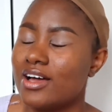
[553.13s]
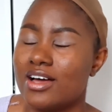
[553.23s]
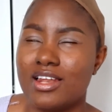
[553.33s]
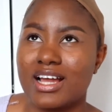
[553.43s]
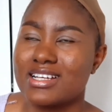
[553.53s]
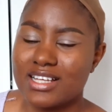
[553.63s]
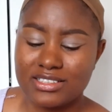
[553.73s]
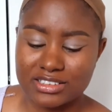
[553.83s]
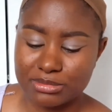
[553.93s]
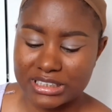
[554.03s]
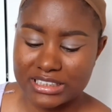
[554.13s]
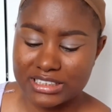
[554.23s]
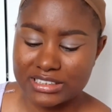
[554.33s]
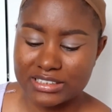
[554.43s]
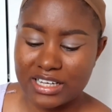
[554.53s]
Like I said in the
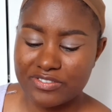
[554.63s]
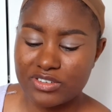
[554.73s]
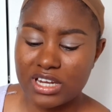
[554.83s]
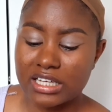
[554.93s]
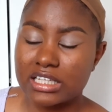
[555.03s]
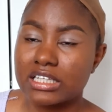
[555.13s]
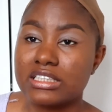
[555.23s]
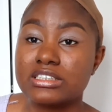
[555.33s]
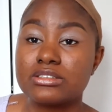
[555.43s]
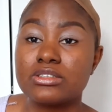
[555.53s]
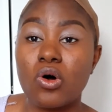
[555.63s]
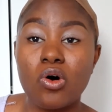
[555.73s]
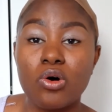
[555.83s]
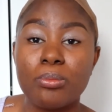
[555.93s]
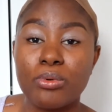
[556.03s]
beginning, I feel like it
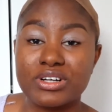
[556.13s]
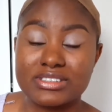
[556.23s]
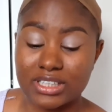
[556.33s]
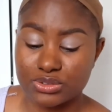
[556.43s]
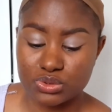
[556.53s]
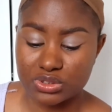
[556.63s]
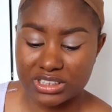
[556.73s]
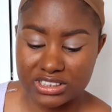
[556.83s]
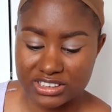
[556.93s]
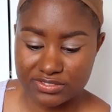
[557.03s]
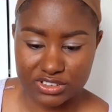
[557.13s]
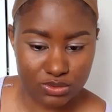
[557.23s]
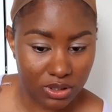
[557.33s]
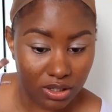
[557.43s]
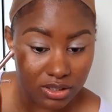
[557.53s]
all boils down to the
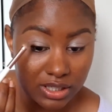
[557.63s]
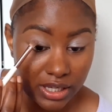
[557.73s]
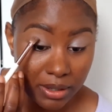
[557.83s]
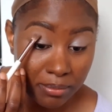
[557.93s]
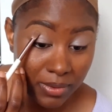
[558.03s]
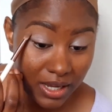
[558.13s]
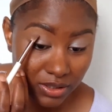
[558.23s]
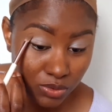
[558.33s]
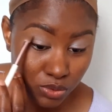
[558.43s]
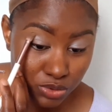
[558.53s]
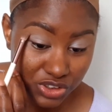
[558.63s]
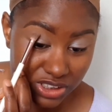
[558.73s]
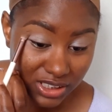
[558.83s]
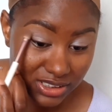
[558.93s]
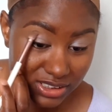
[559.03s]
individual. A man who
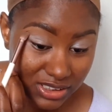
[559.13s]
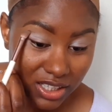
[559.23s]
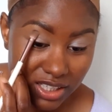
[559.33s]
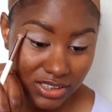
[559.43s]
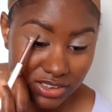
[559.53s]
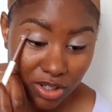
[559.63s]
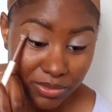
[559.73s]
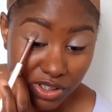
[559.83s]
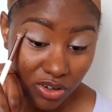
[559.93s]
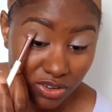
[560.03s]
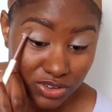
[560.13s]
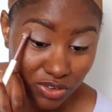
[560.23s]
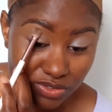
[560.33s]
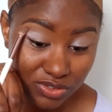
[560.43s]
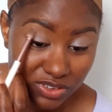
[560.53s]
cheats is not because
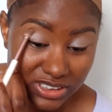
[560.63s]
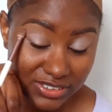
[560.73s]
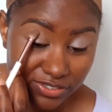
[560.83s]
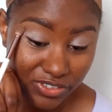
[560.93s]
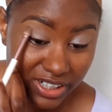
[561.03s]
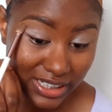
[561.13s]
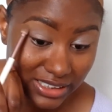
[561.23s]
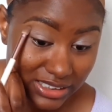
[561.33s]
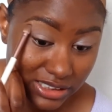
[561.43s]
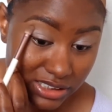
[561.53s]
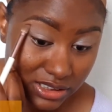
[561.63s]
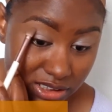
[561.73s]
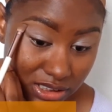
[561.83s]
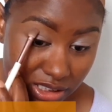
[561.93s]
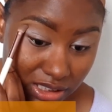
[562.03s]
of his friend that
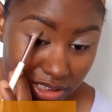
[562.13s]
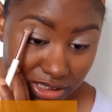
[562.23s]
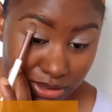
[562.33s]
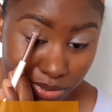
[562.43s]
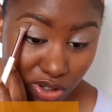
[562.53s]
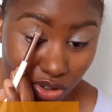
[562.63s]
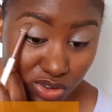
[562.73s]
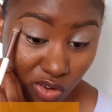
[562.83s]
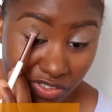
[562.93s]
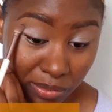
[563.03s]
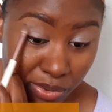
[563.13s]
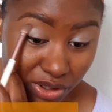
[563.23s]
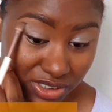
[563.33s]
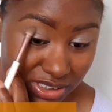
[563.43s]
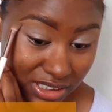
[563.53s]
cheats, it's because of the
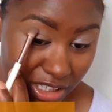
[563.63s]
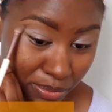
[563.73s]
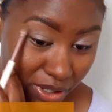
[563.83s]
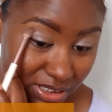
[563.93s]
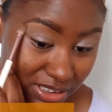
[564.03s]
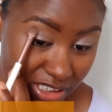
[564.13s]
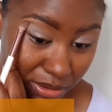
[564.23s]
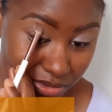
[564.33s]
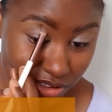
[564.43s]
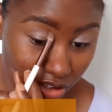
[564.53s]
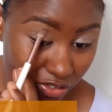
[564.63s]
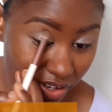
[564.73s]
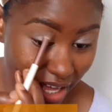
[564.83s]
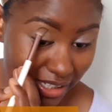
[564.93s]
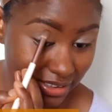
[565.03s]
person. The person himself
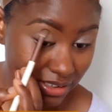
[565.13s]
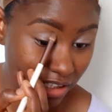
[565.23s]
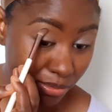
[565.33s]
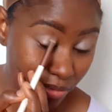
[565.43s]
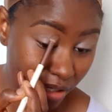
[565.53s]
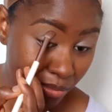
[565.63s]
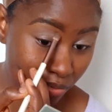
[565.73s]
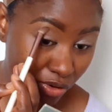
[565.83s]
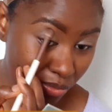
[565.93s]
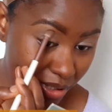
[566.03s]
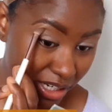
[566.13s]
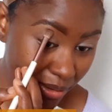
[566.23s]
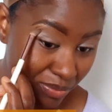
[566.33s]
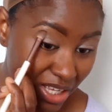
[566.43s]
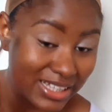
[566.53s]
has a
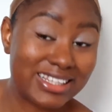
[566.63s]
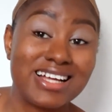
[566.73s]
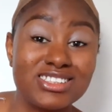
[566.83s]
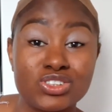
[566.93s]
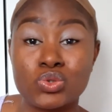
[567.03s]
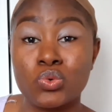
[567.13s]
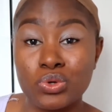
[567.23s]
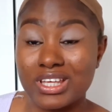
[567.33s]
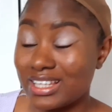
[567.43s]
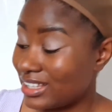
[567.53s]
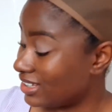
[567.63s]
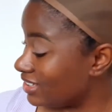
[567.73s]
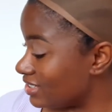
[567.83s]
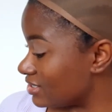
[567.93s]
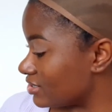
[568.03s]
problem. That is who he
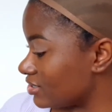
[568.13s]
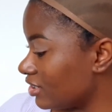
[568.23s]
is.